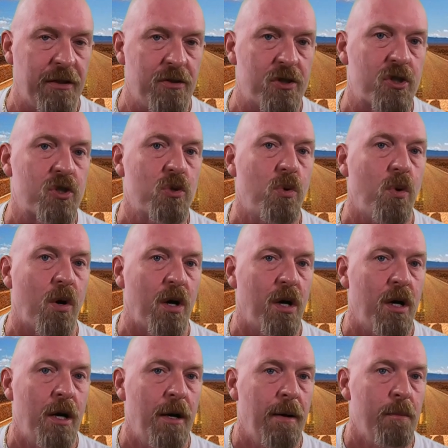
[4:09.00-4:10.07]
can store.
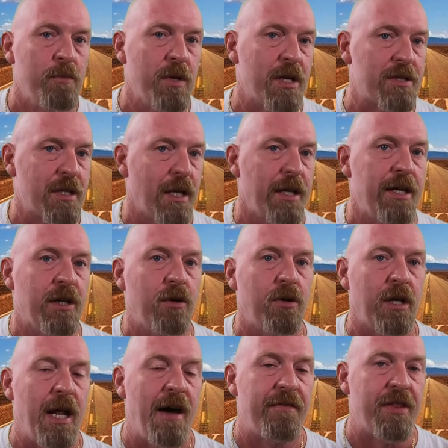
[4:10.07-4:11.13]
It's not like you
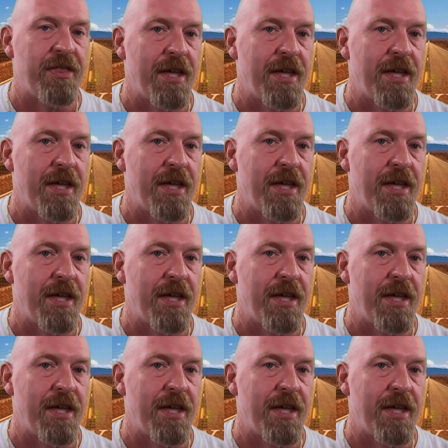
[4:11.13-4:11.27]
can have